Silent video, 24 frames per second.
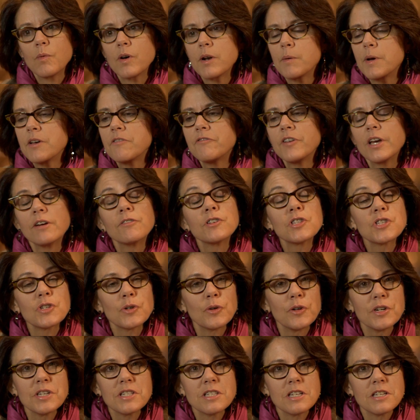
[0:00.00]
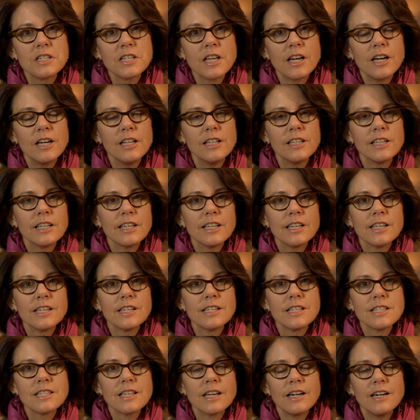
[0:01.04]
One of my favorite stories to tell
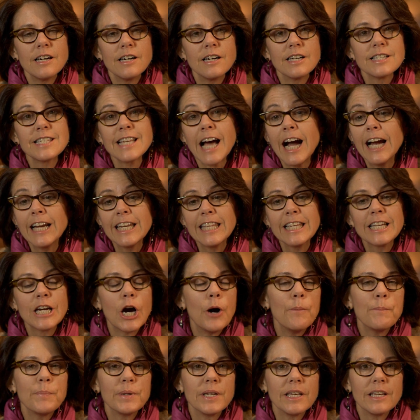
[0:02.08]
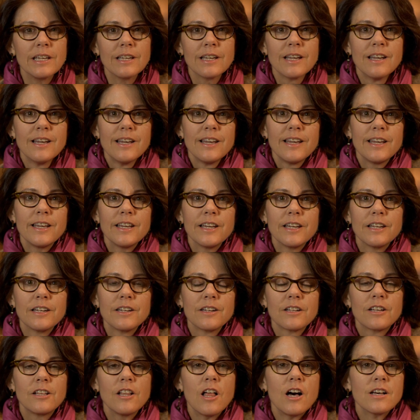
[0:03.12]
is a tiny company
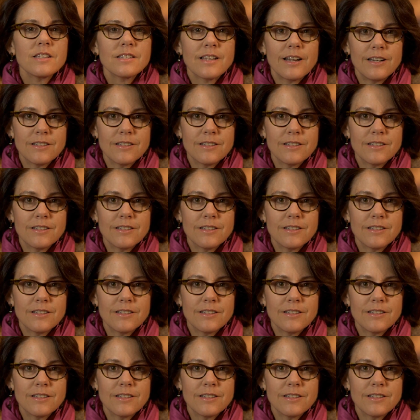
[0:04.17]
in Glasgow,